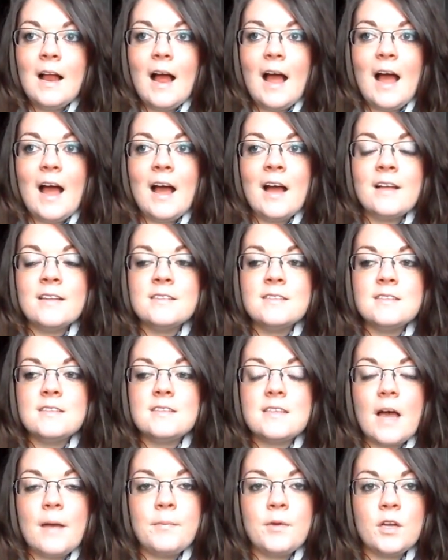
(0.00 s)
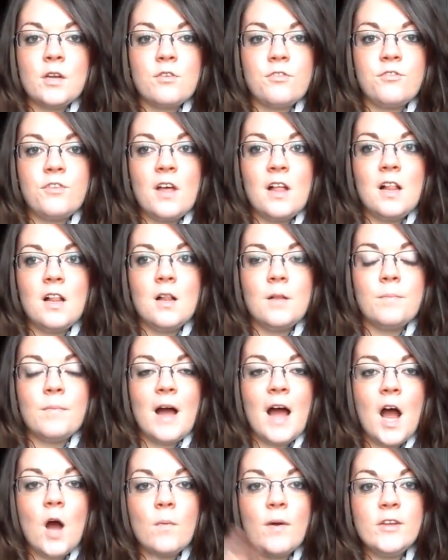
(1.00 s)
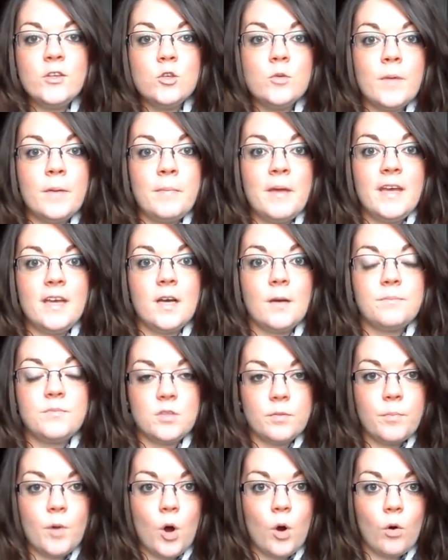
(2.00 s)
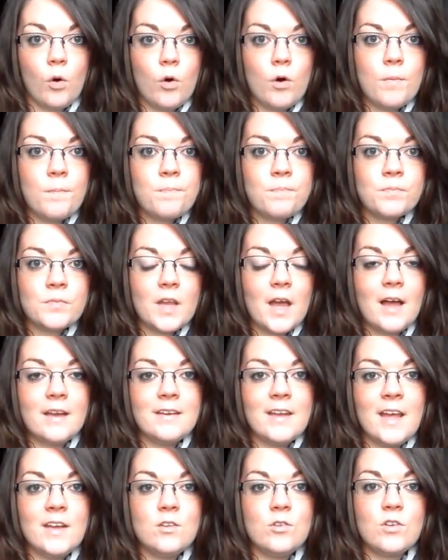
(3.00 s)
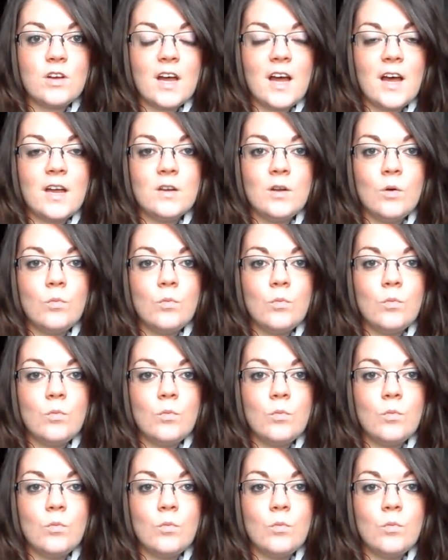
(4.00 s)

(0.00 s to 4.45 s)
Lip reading: And I'm going to film how I do my makeup tomorrow. And then you can